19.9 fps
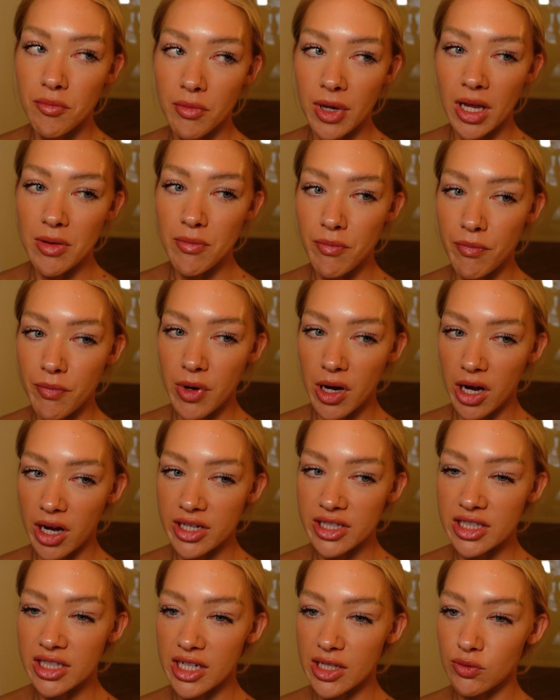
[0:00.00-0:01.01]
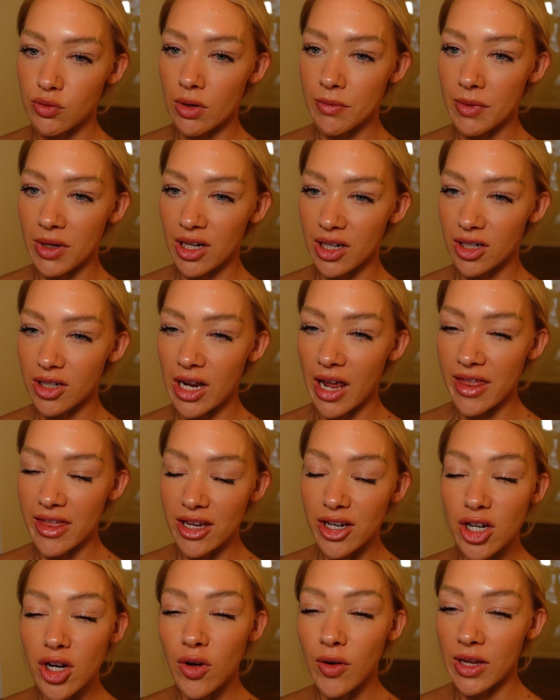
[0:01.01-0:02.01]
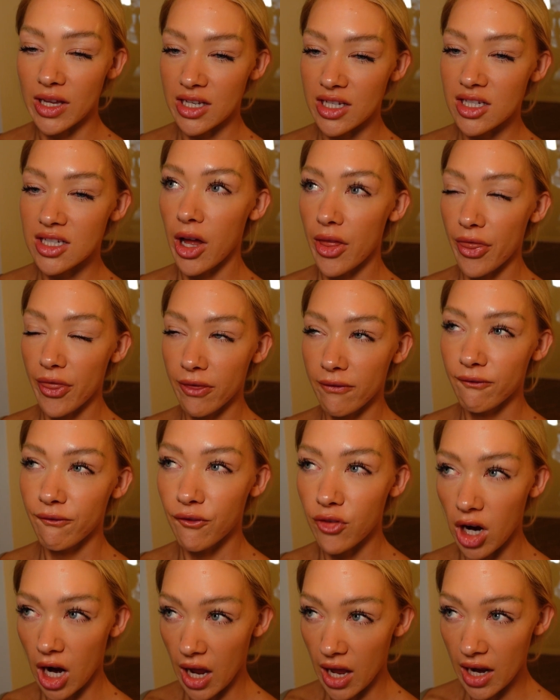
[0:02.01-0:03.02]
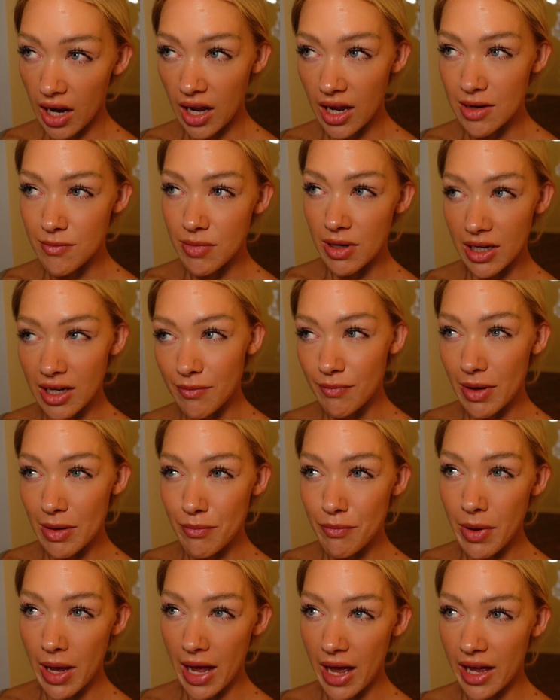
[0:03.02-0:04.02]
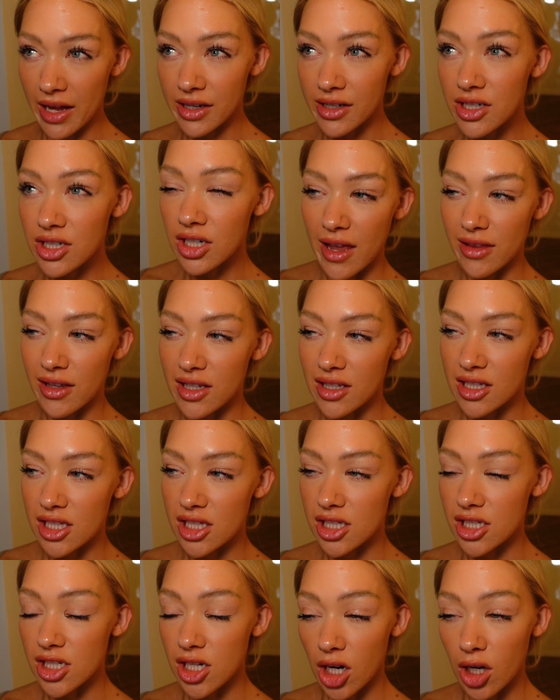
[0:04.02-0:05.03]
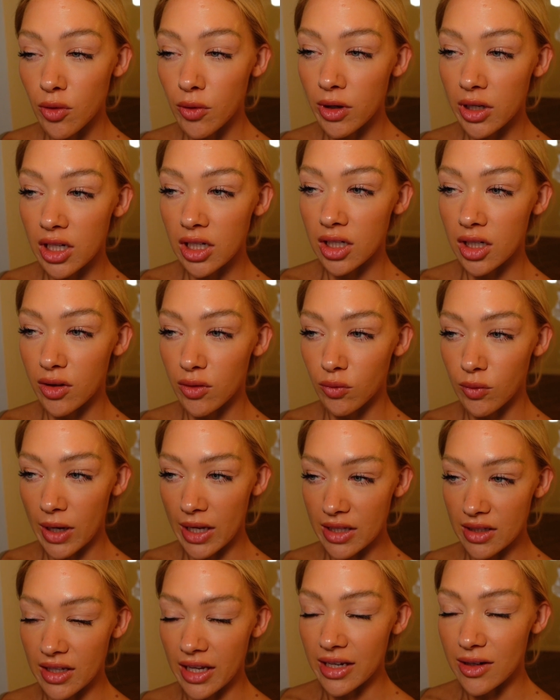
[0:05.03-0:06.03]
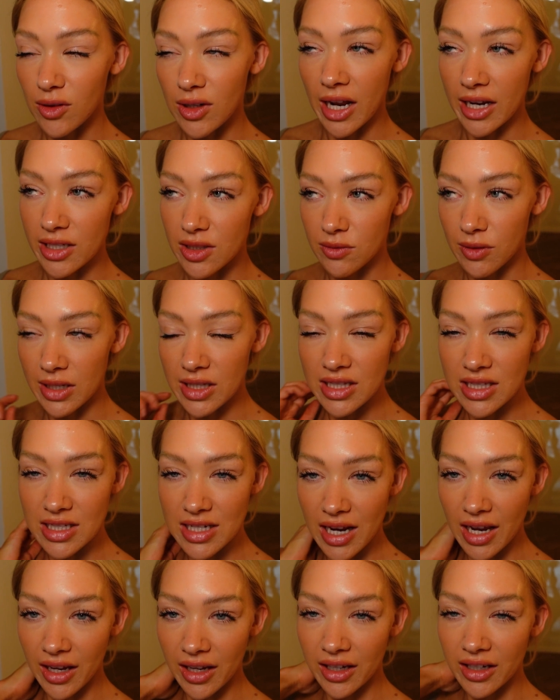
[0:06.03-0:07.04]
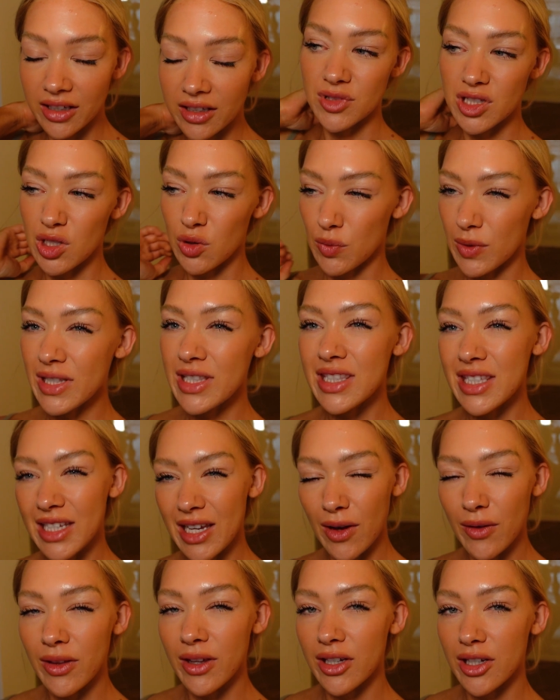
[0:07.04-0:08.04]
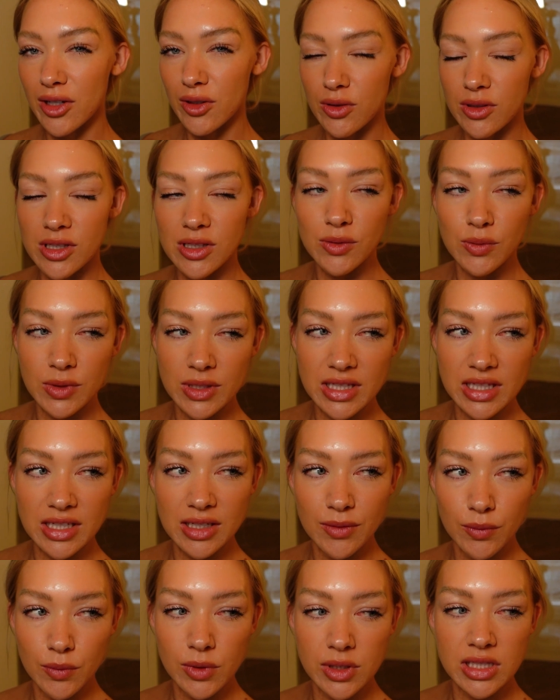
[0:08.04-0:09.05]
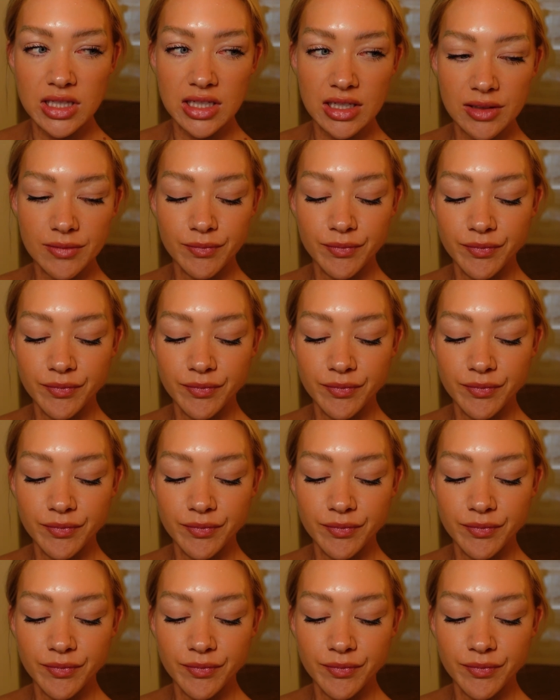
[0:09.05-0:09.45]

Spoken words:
My boss does want me to, I think, go in on Friday and pick up my badge and then start working on next Wednesday. So let's see how that goes. We'll see.